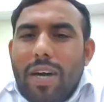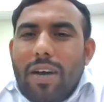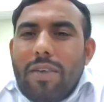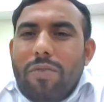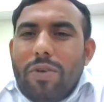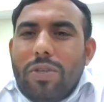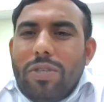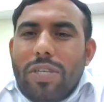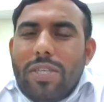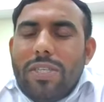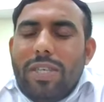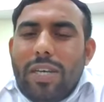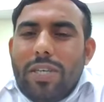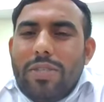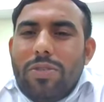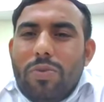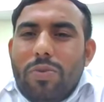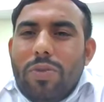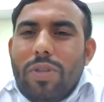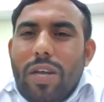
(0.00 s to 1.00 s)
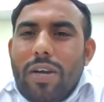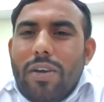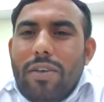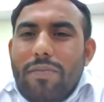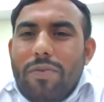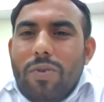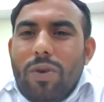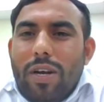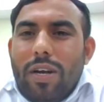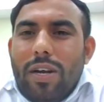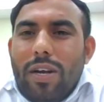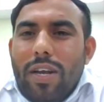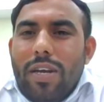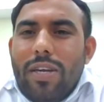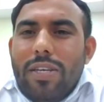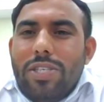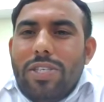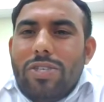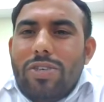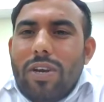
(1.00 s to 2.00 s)
I would suggest you that if you are
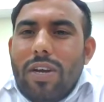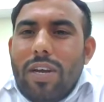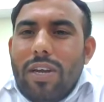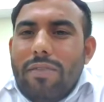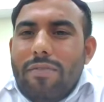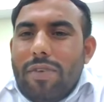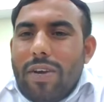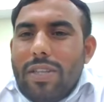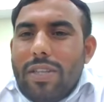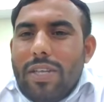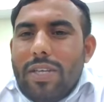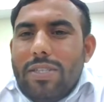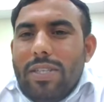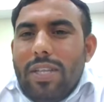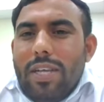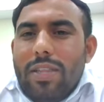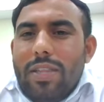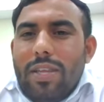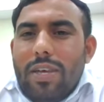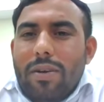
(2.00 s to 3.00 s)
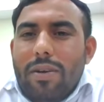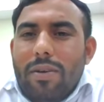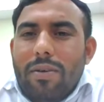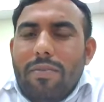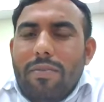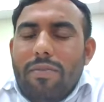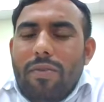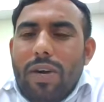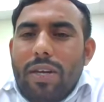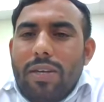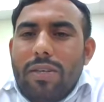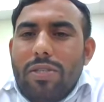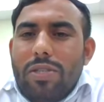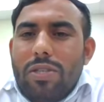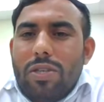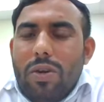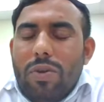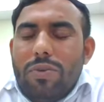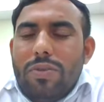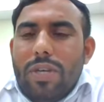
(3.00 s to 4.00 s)
really struggling for this, then the one
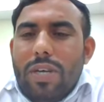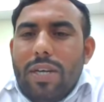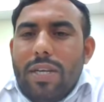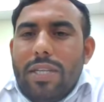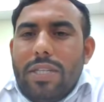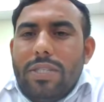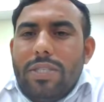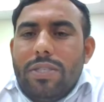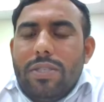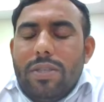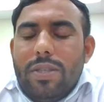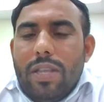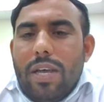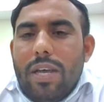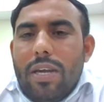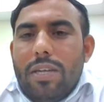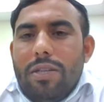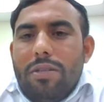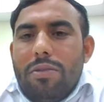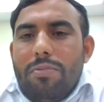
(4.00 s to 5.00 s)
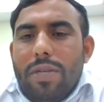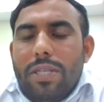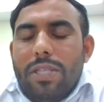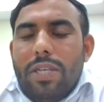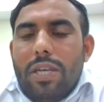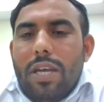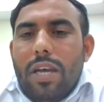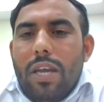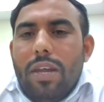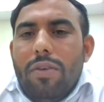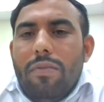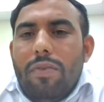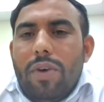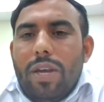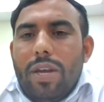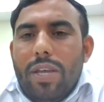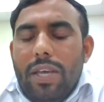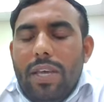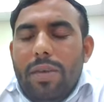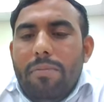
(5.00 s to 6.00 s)
solution is there is basically
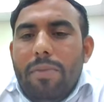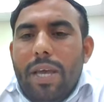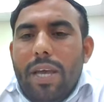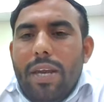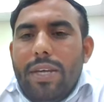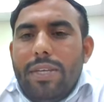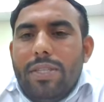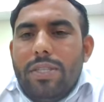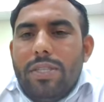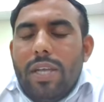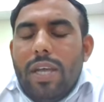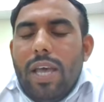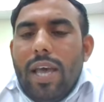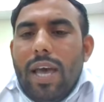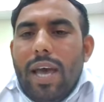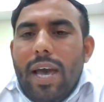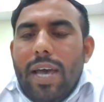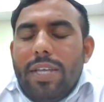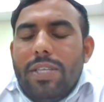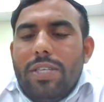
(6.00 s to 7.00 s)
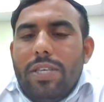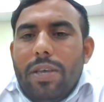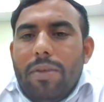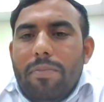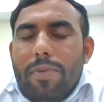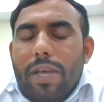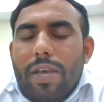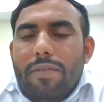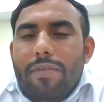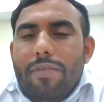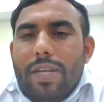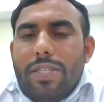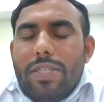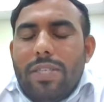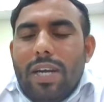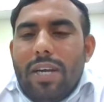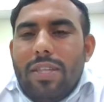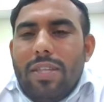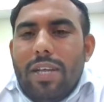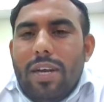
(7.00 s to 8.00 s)
one email is
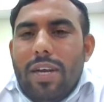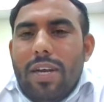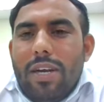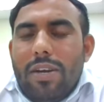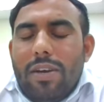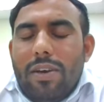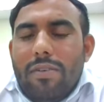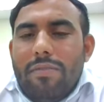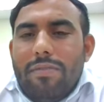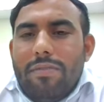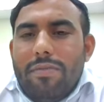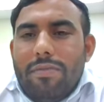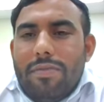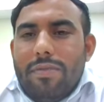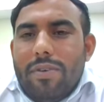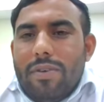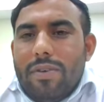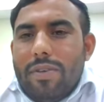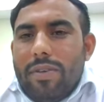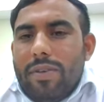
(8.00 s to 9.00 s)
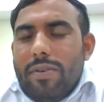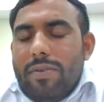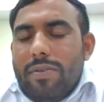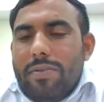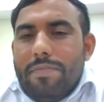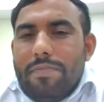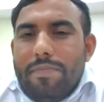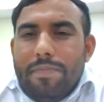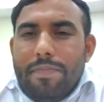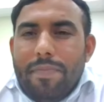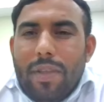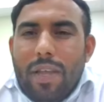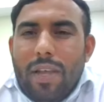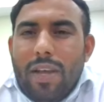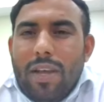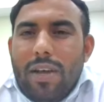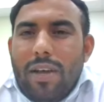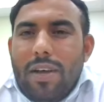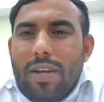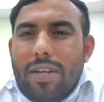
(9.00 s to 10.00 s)

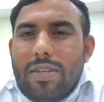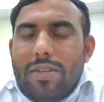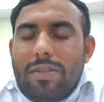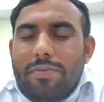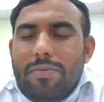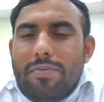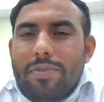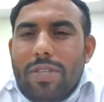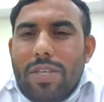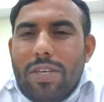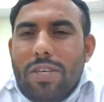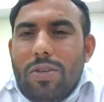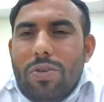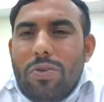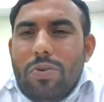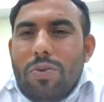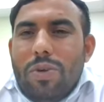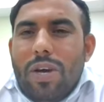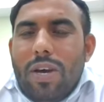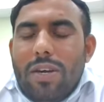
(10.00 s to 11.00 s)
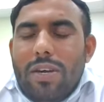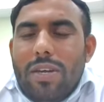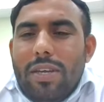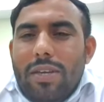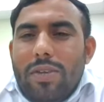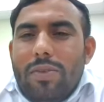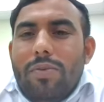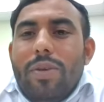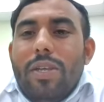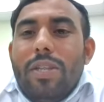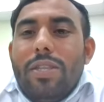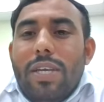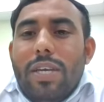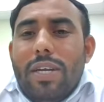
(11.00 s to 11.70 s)
hkpfs@ctu.edu.